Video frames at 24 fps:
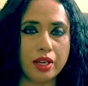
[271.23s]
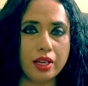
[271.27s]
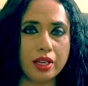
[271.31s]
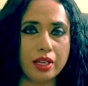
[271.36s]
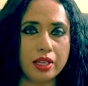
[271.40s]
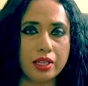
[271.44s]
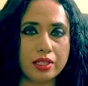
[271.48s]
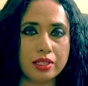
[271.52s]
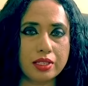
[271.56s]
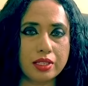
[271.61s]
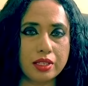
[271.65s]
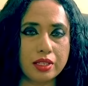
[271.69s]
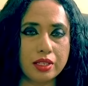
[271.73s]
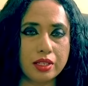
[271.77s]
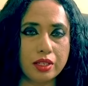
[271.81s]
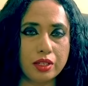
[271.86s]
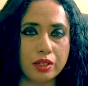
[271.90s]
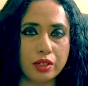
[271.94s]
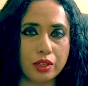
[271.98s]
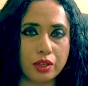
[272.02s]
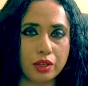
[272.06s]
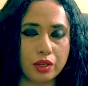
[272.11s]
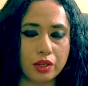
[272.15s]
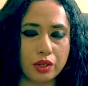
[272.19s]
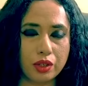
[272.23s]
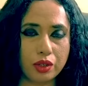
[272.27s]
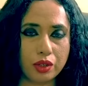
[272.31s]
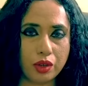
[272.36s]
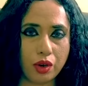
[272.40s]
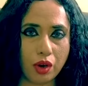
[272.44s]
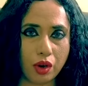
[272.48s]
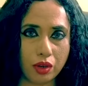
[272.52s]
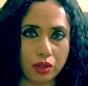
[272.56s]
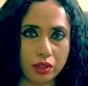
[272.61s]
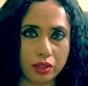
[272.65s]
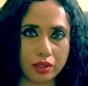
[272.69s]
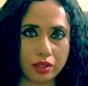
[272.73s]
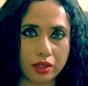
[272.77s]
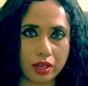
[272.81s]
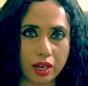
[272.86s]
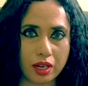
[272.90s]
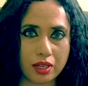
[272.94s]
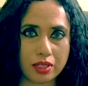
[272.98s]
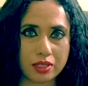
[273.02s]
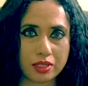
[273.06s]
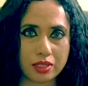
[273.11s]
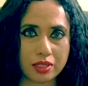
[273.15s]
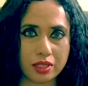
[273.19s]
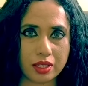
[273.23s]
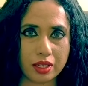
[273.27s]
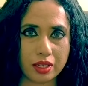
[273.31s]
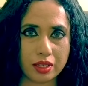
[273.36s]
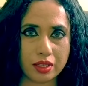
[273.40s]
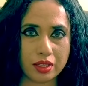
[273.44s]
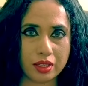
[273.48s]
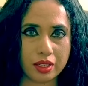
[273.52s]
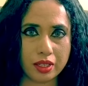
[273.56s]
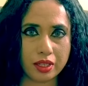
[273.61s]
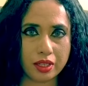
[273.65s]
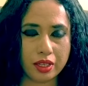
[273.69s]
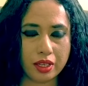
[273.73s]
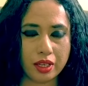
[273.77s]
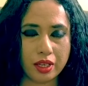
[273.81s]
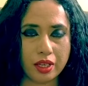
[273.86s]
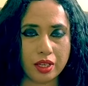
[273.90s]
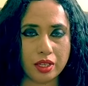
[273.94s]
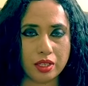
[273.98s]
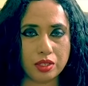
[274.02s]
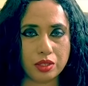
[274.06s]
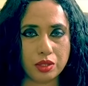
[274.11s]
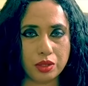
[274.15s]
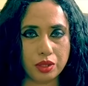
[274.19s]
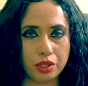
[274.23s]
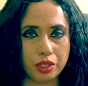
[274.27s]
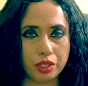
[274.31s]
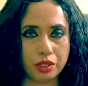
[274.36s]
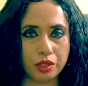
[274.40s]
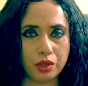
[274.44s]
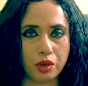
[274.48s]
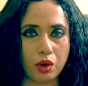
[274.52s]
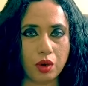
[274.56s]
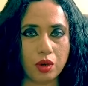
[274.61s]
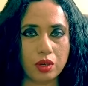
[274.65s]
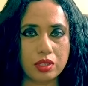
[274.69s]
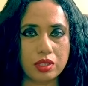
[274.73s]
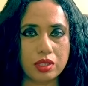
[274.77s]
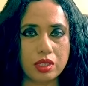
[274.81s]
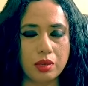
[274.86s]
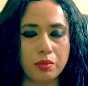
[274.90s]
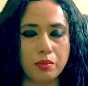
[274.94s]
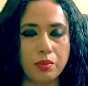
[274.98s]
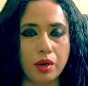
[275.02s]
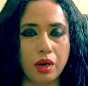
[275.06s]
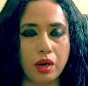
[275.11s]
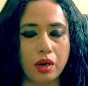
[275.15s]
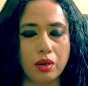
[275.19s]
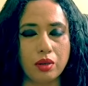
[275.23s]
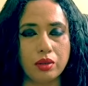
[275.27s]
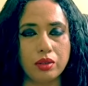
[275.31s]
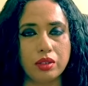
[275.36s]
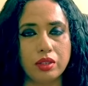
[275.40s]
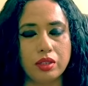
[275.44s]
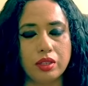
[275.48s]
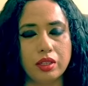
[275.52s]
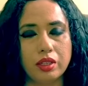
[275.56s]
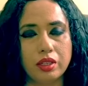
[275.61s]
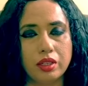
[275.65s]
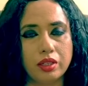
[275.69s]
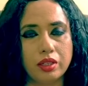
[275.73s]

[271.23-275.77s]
is a contrast theory. So he talks about